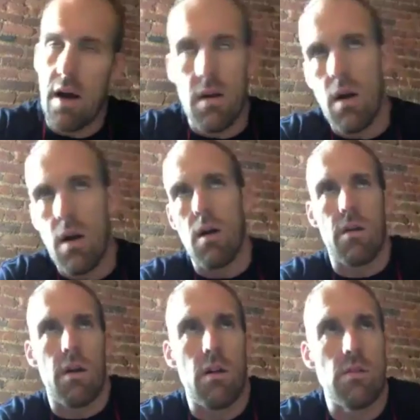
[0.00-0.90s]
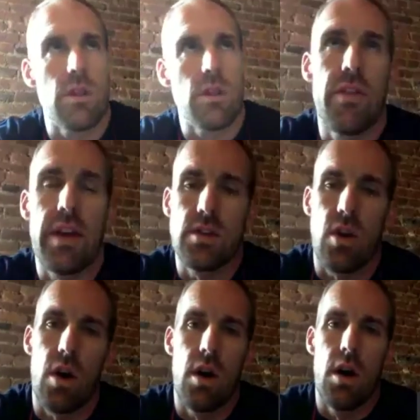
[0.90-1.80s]
or alcohol or all those other
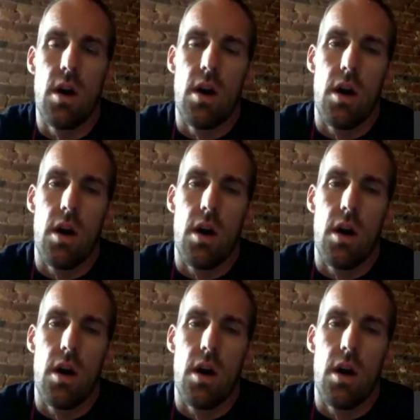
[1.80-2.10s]
things are.